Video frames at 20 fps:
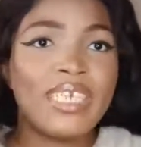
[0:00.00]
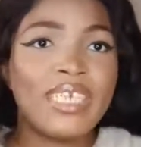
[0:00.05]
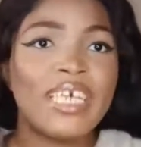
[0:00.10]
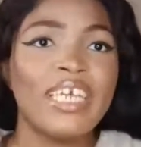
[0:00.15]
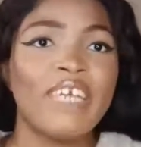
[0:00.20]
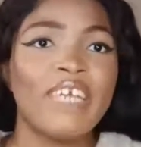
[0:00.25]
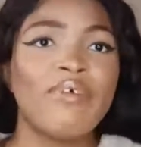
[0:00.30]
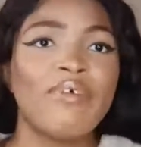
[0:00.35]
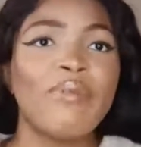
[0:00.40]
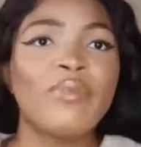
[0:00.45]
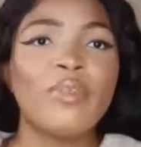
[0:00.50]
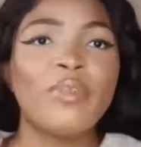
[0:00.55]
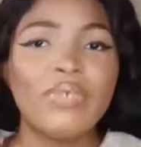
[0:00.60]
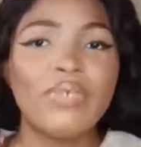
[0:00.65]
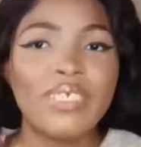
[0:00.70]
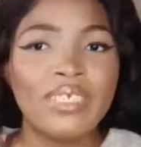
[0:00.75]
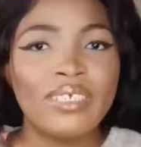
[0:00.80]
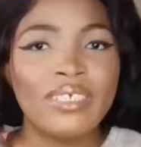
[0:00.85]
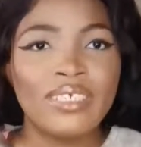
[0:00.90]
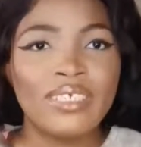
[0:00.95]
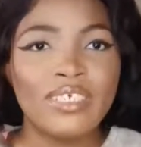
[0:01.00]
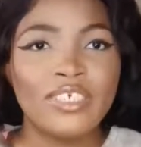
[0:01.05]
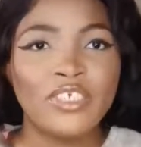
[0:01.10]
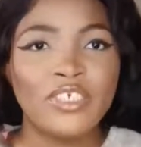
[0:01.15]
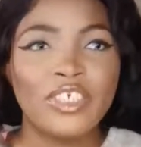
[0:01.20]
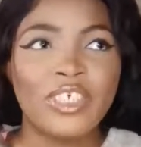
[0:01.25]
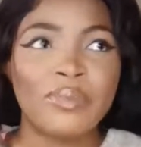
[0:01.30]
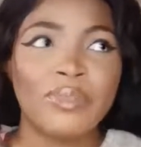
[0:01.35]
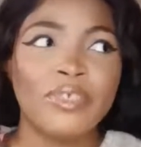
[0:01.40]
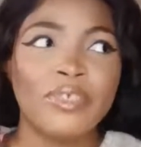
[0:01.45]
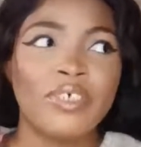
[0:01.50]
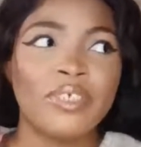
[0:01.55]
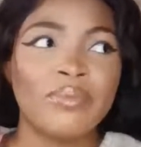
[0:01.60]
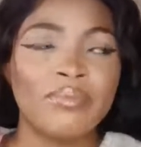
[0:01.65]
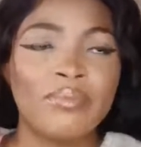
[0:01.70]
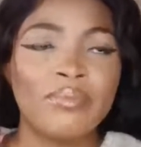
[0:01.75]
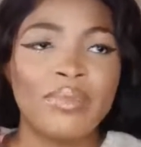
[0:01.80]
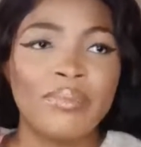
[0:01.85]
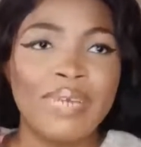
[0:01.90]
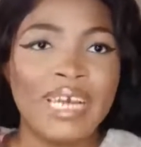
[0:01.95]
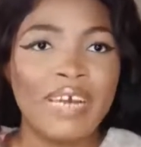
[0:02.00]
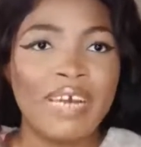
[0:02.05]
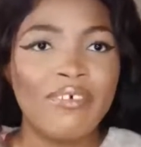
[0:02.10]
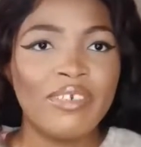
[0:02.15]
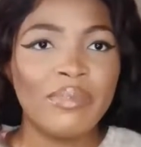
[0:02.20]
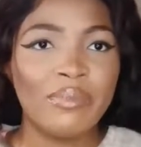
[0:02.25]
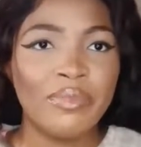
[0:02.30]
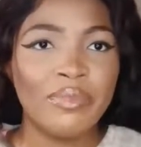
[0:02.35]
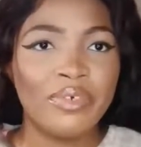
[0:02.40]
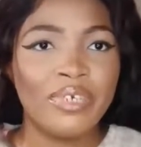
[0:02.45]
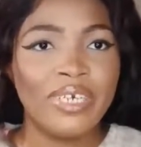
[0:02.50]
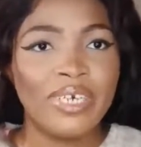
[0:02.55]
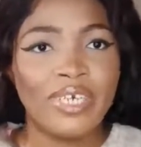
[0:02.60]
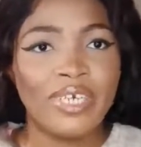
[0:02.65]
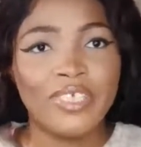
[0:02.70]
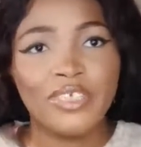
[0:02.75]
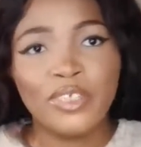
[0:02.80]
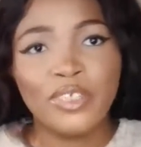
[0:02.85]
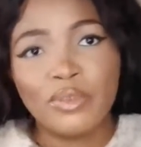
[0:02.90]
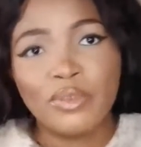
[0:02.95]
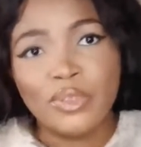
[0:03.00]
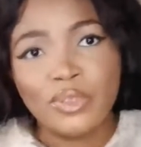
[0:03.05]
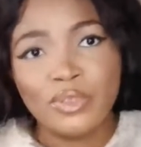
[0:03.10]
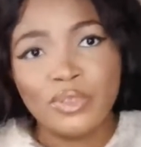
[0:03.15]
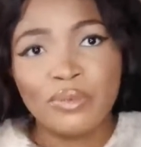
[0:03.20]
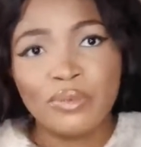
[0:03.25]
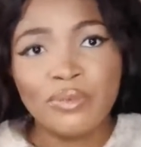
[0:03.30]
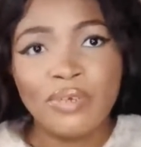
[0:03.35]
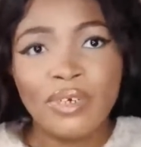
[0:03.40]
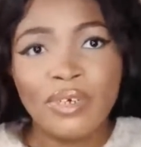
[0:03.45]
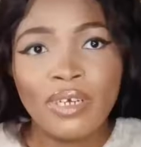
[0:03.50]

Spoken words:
Like, if I'm doing anything just because if I have the money and I just want to